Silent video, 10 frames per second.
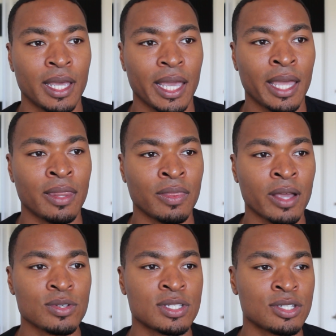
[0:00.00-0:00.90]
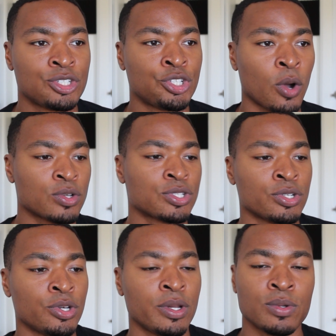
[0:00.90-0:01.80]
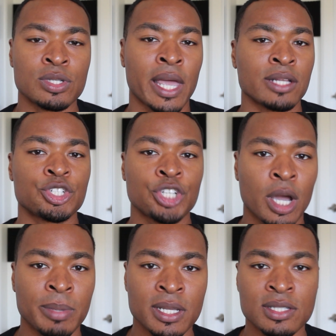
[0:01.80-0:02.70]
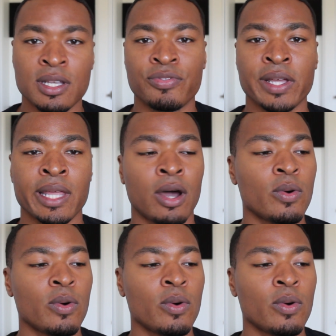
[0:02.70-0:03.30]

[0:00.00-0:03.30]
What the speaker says: and there's this jokester dude, he was like chubby and stuff like that,